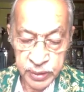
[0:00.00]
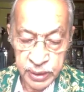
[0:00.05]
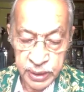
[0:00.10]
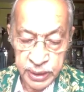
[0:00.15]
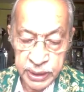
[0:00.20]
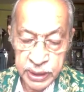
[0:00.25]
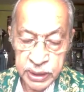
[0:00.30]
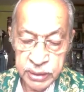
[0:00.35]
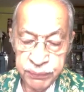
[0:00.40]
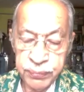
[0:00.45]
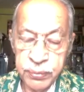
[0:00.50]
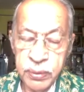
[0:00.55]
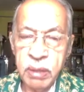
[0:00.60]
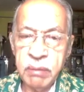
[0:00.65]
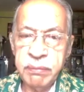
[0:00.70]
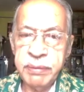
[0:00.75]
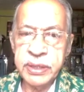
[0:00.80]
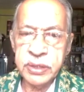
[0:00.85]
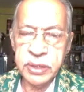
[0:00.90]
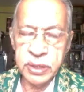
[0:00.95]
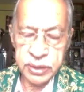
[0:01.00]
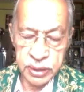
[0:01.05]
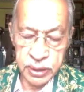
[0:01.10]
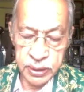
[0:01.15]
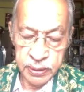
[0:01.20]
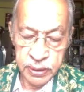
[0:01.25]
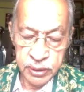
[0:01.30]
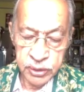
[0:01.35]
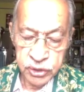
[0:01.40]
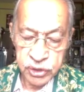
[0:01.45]
It is full with the uh,
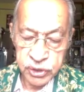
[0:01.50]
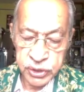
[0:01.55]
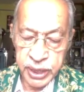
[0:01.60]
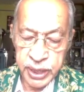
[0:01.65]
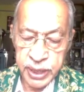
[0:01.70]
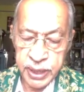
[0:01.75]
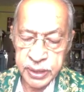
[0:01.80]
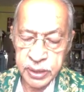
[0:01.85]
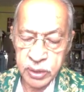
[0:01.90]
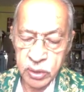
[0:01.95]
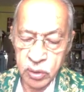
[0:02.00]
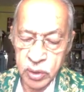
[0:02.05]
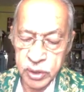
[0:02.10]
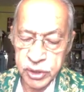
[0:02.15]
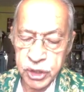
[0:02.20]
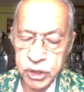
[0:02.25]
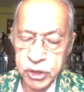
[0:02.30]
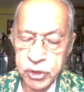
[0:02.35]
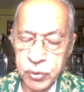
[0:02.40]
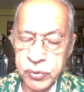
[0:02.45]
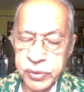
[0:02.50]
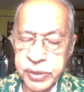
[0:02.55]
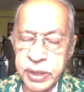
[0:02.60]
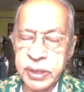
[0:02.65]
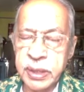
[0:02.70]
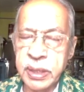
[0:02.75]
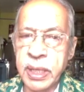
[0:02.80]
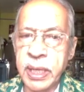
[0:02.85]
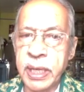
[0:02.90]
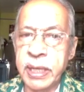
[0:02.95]
state,
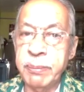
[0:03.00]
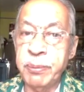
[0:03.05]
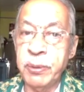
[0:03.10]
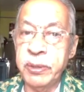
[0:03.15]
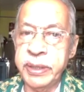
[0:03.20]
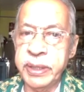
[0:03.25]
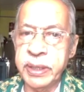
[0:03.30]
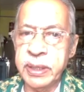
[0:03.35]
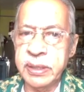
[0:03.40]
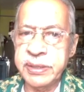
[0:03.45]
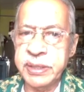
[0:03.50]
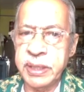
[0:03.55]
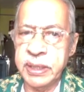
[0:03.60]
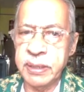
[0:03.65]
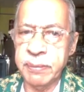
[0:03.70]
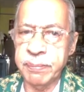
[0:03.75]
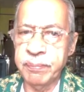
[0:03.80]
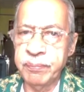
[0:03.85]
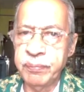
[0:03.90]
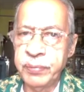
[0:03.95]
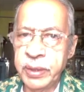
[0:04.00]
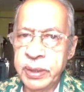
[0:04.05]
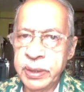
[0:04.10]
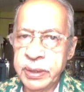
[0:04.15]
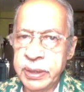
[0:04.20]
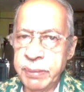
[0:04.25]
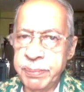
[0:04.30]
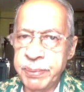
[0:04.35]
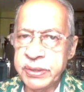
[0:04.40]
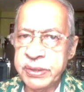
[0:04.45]
constitution, and political setup.
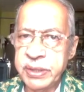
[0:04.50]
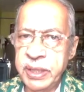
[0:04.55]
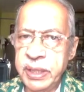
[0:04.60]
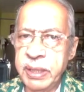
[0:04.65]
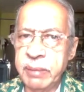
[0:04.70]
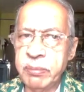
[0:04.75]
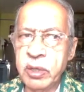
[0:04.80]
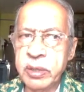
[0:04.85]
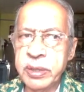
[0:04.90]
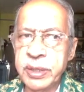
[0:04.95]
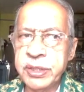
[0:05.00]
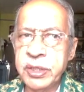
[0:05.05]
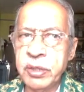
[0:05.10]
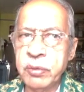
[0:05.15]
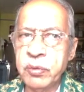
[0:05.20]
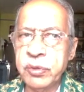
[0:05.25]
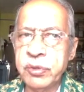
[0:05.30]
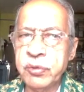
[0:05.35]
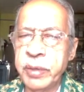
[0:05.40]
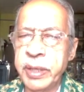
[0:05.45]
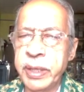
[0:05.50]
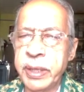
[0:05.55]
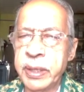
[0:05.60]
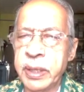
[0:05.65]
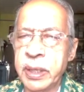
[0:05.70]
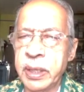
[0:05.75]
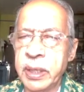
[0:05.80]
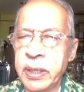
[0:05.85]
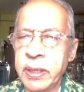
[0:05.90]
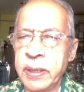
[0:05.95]
The present democracy, which we are
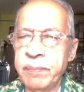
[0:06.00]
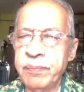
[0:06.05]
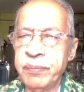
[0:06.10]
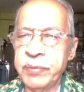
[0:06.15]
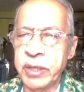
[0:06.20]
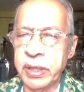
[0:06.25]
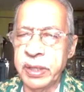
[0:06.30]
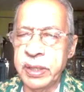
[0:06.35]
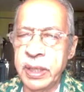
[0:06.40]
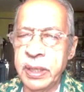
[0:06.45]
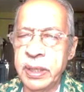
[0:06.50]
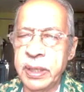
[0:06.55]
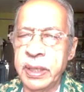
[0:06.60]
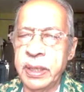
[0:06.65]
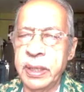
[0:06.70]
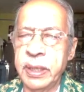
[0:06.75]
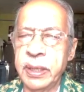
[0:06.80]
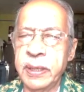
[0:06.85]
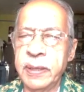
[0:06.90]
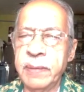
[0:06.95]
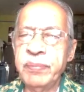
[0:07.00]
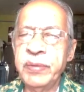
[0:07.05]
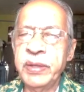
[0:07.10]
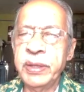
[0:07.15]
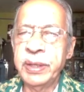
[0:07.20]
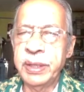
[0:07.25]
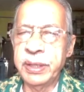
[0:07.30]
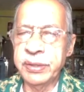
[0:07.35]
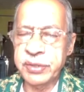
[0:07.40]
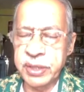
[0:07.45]
uh, thinking and uh,
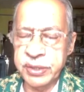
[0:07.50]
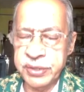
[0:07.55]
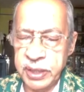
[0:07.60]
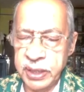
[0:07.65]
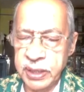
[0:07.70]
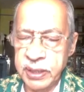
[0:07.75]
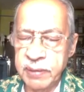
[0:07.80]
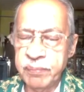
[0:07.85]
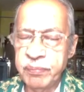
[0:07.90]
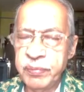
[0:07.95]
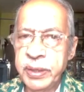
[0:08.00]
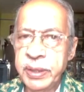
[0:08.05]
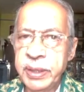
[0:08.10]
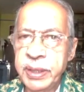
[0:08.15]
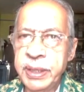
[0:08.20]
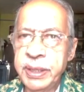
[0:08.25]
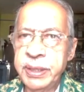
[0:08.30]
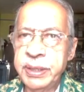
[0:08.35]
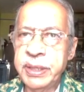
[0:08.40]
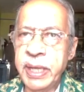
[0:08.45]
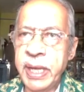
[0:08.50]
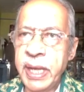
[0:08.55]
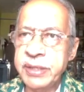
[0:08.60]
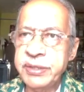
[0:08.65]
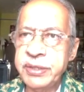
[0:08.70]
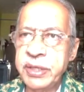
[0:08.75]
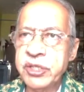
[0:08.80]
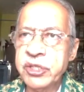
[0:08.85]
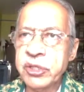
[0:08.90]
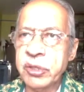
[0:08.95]
discussing, it has
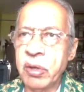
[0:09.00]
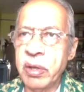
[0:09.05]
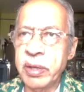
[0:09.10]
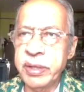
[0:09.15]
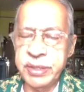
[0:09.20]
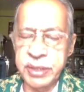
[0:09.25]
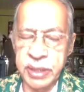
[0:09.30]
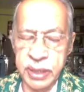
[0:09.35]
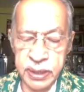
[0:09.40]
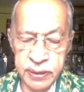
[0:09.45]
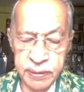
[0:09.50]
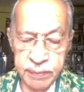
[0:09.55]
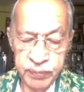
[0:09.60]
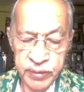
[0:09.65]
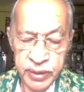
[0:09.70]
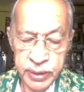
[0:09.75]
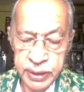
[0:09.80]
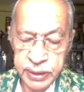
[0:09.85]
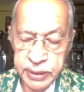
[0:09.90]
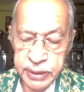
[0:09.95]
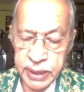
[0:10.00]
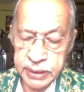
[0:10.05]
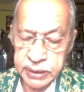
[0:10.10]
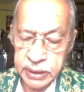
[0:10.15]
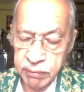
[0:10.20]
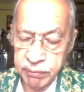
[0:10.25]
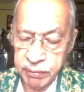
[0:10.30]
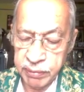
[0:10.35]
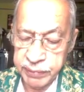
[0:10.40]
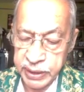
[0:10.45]
its origin in the
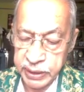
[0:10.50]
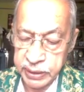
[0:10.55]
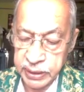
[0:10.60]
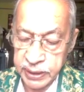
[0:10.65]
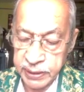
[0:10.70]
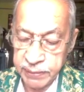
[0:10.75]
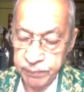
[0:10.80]
Atharva Veda.